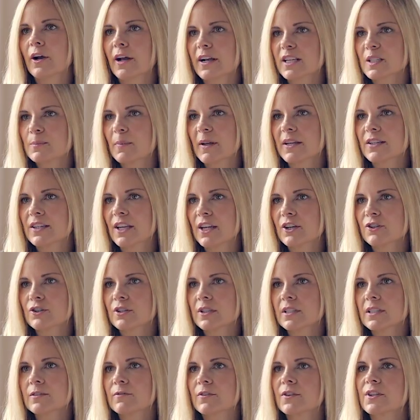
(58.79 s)

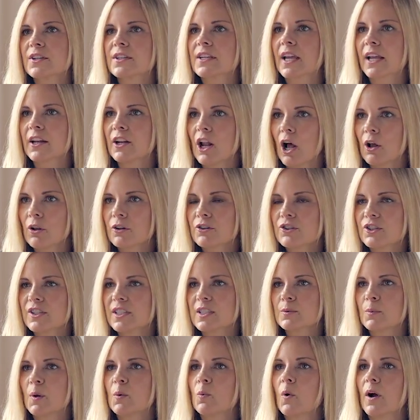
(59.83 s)
expectations for the
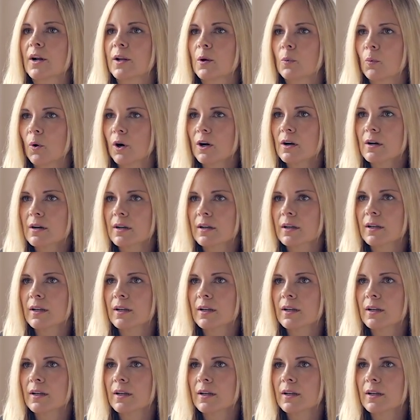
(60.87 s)
technologies we want at work.